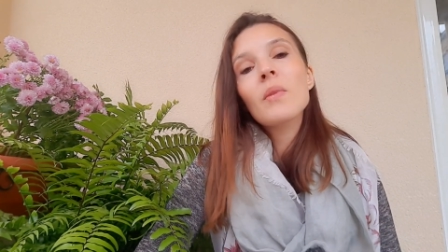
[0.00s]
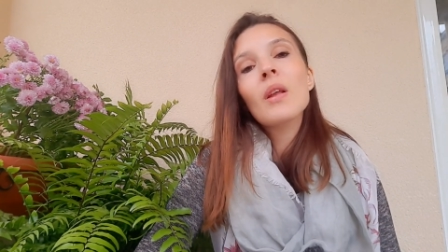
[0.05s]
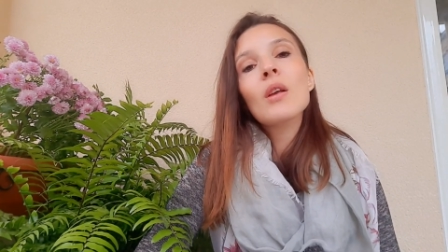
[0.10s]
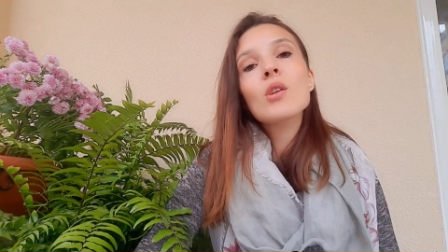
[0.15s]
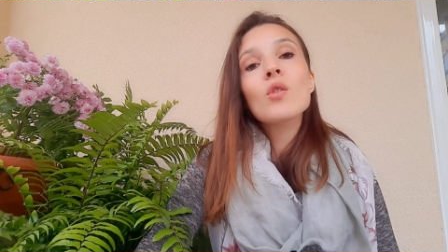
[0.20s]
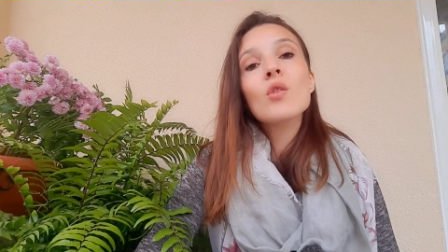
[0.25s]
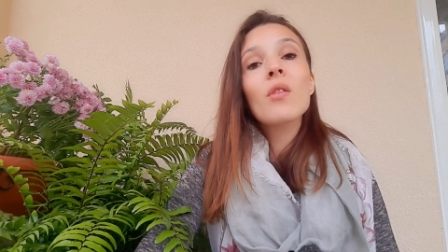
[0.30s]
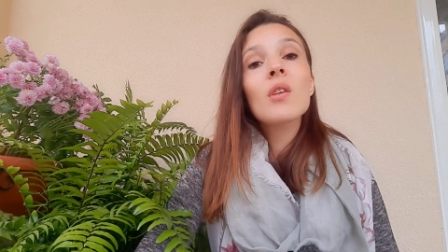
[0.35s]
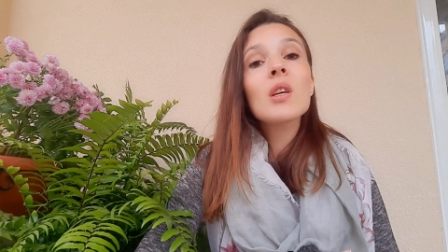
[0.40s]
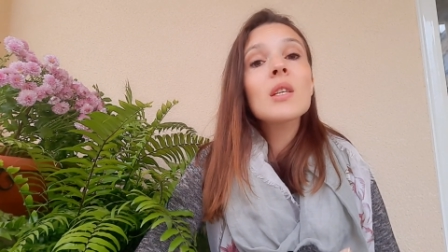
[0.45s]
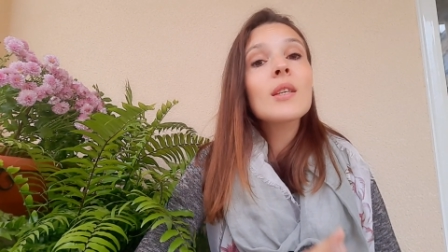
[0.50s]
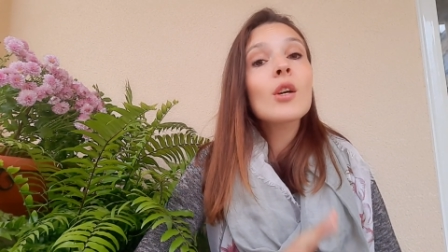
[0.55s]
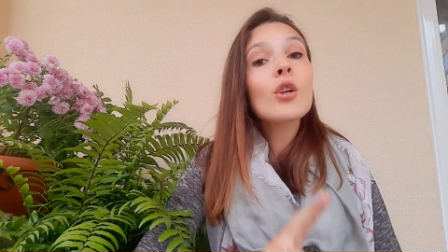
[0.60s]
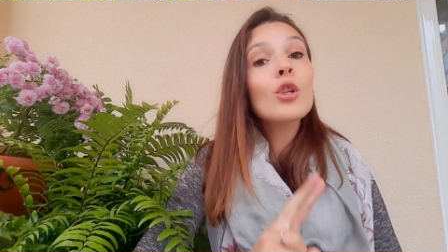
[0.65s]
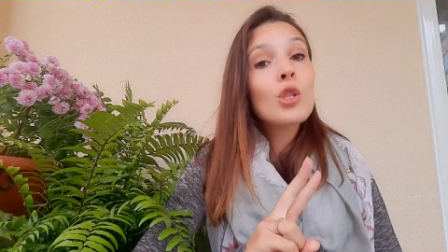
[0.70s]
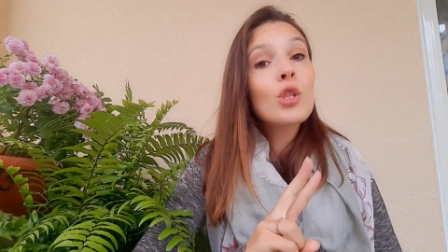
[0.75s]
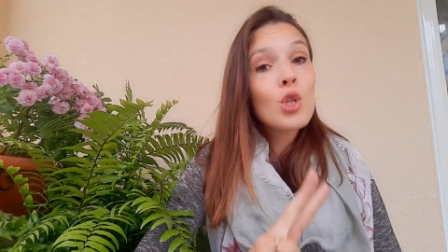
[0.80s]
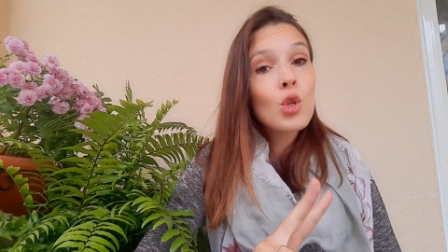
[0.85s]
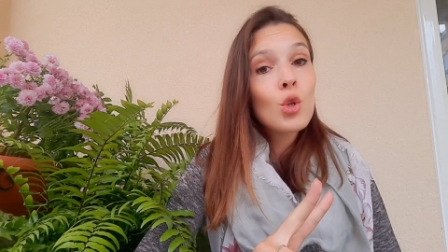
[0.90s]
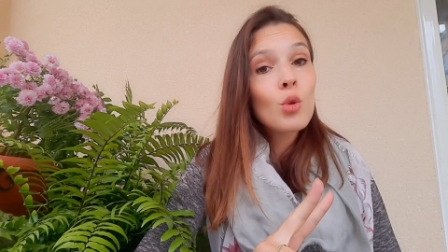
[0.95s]
So these are
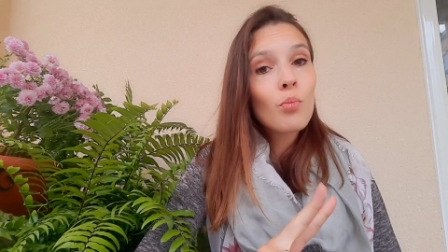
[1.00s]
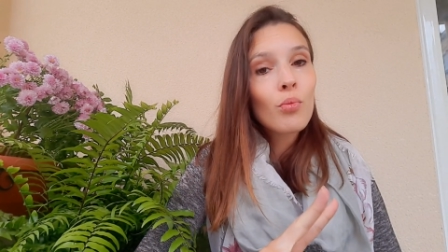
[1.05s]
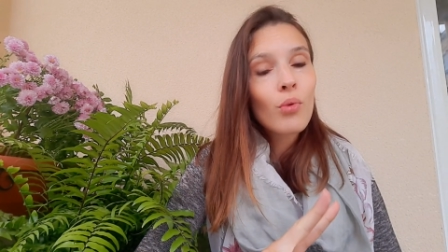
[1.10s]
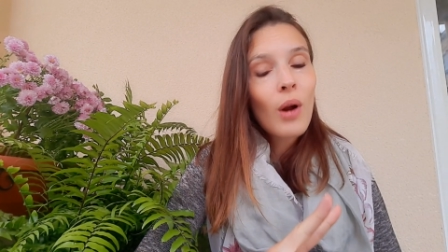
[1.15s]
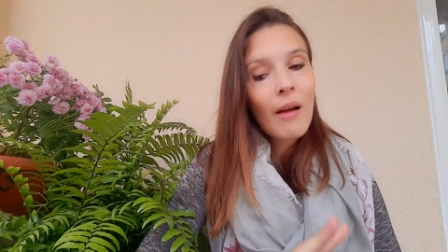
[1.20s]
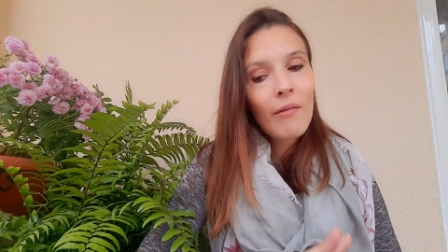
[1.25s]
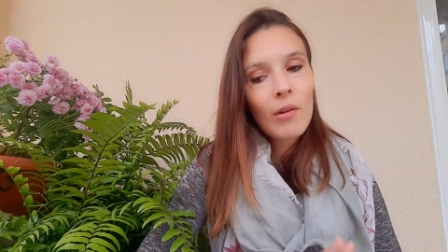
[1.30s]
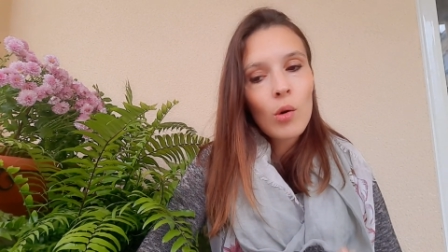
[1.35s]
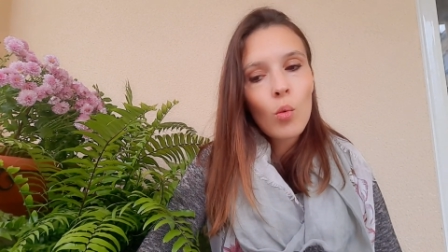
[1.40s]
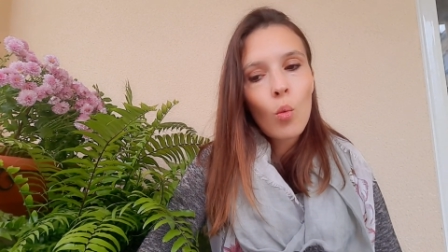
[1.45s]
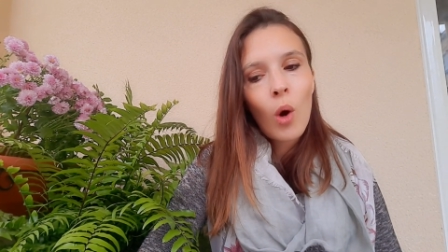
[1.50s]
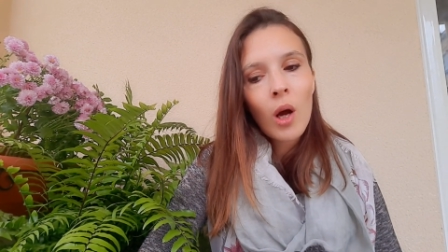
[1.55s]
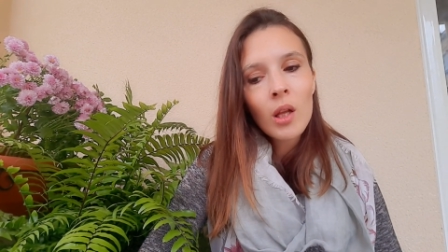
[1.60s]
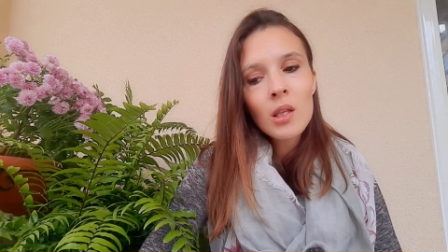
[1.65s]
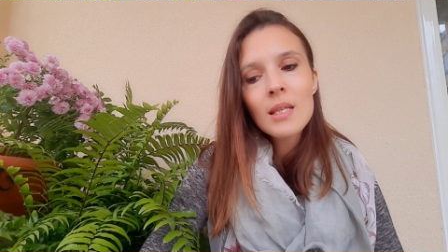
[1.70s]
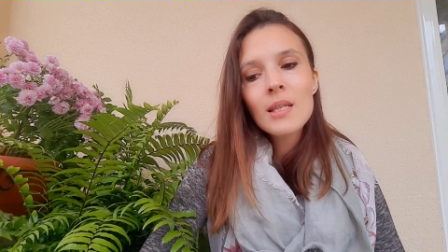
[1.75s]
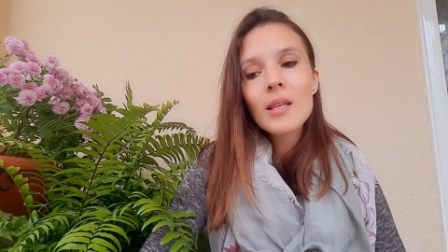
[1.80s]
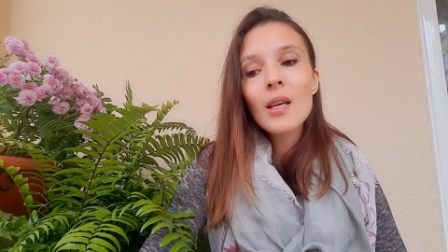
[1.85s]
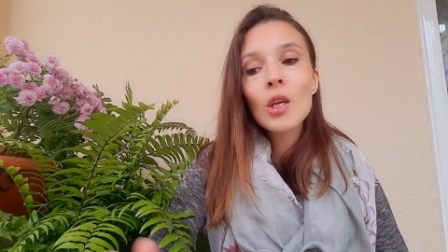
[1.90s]
two private ones.